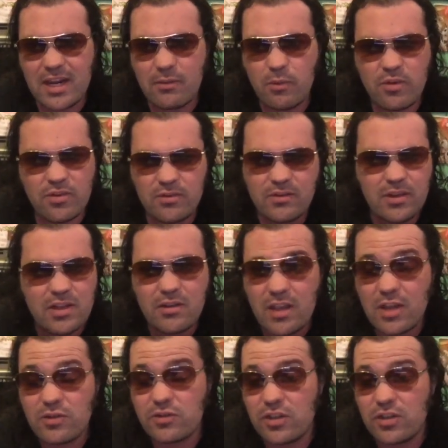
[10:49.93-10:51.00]
I wasn't
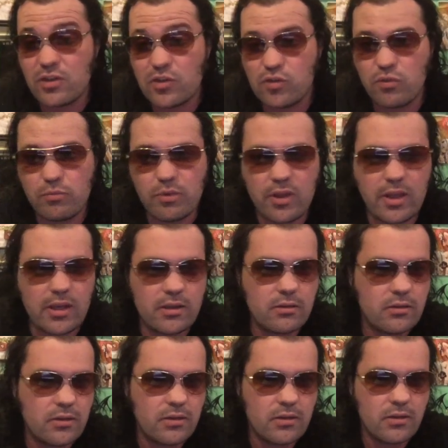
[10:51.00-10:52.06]
interested in True Blood.
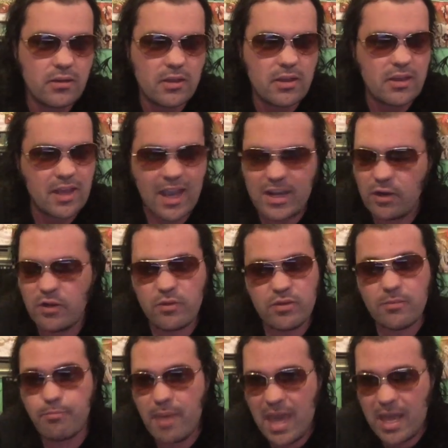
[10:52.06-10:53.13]
I know he was
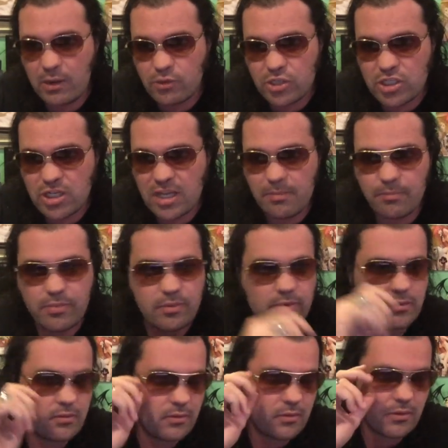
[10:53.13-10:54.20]
in Battleship,
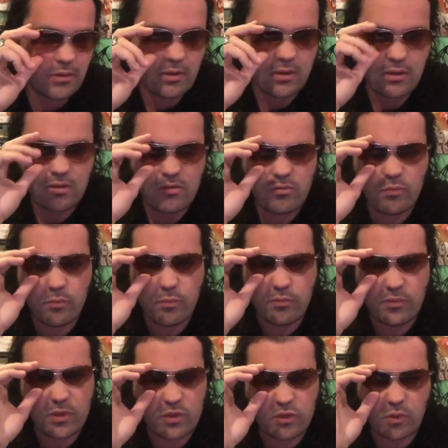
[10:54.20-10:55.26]

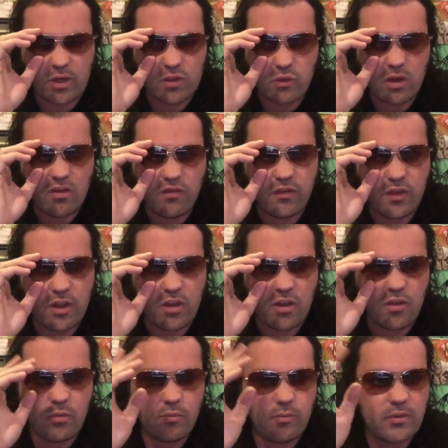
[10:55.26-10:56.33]
the 2012
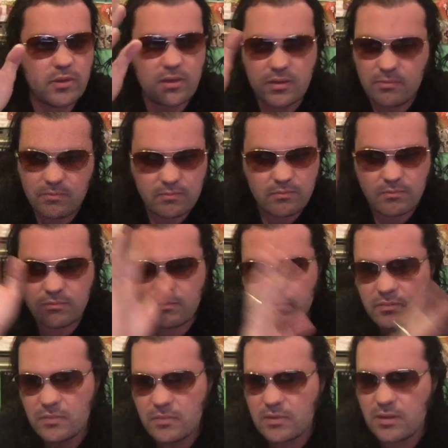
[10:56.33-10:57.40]
film.
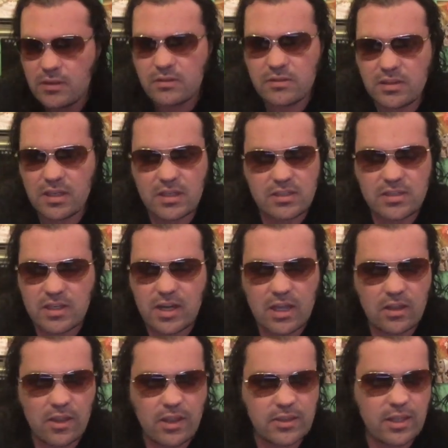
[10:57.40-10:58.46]
Did
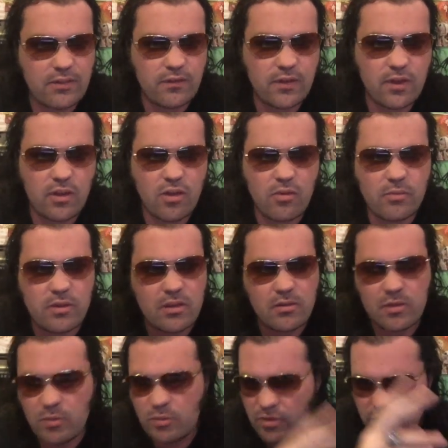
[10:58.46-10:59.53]
not like that film.
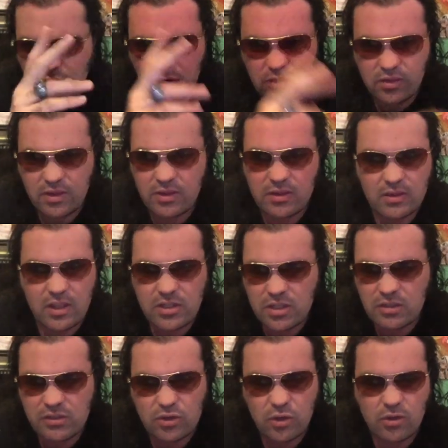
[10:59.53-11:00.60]
He was in Tarzan, the Legend
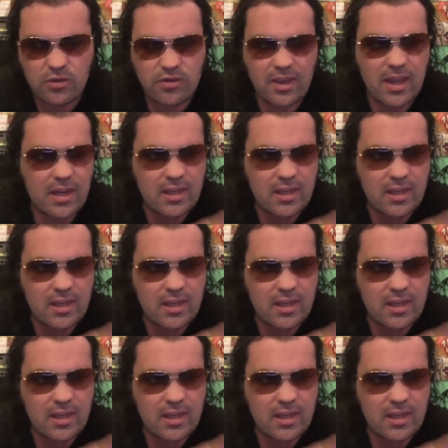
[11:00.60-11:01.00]
of Tarzan.